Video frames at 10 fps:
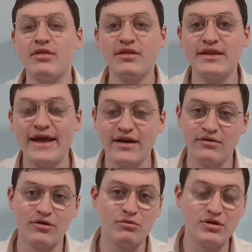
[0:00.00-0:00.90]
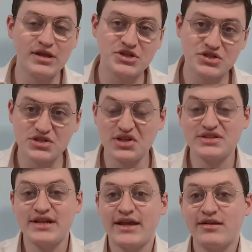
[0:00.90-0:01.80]
the down, religious,
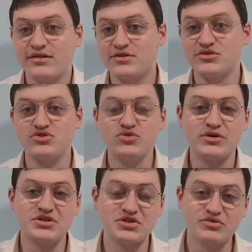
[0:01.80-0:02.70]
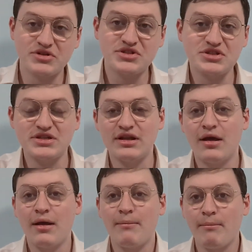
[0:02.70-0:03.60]
secular, Jewish, Christian,
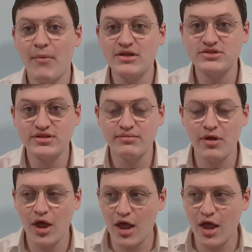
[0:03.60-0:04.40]
Muslim,